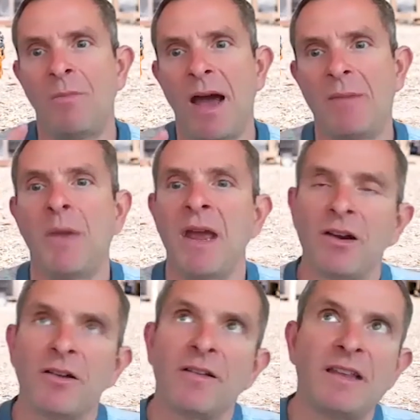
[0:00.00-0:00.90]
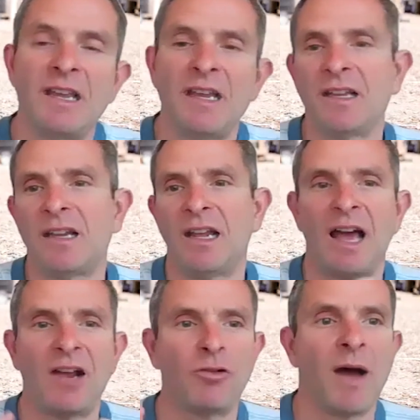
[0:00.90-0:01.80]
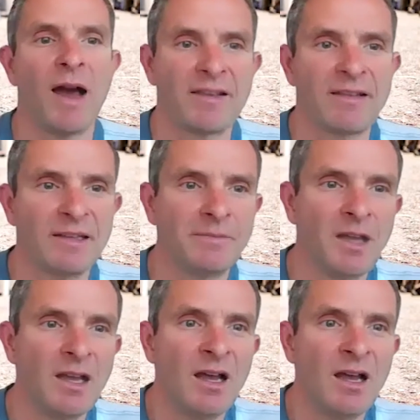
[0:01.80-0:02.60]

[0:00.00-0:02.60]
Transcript: piperazine, and hygromycin.